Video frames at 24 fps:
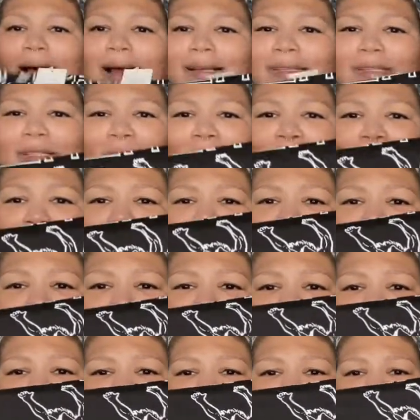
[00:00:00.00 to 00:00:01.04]
I don't listen
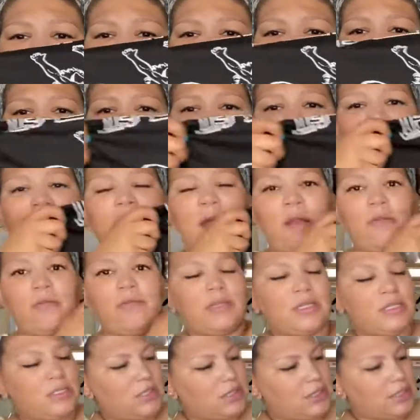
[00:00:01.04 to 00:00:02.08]
to Led Zeppelin. I
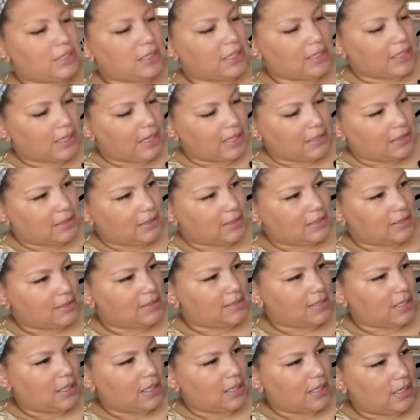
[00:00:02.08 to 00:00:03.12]
really just like the
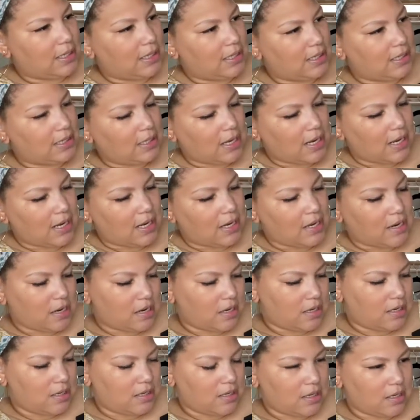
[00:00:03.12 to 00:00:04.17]
design
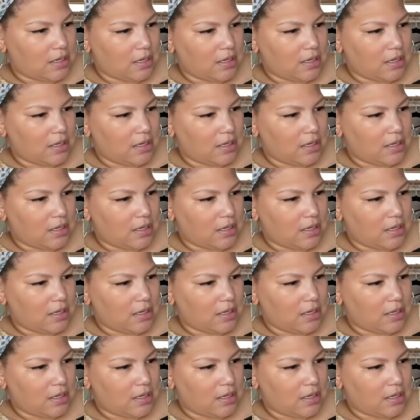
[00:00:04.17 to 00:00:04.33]
and,